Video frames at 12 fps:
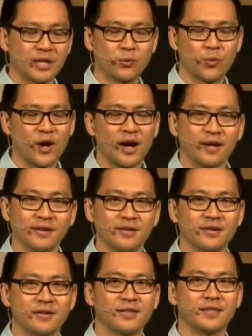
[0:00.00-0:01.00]
week 1,
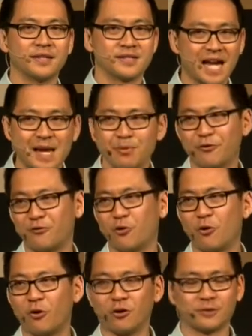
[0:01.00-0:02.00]
the day
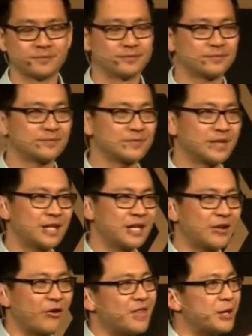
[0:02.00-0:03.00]
before,
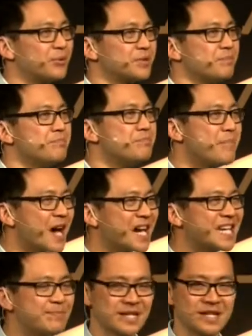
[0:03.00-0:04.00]
right, there was
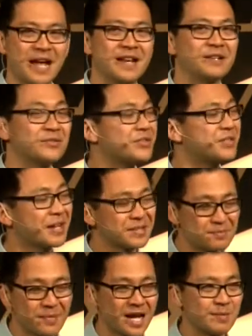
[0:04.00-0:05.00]
maybe, and it was
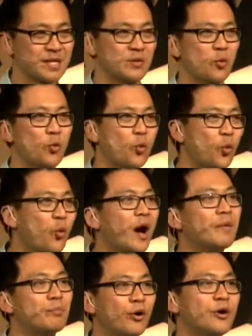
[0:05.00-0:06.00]
just maybe,
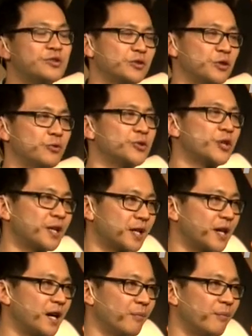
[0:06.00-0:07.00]
one person who was going to
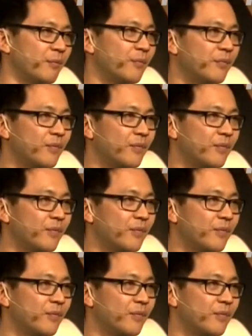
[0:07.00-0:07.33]
come.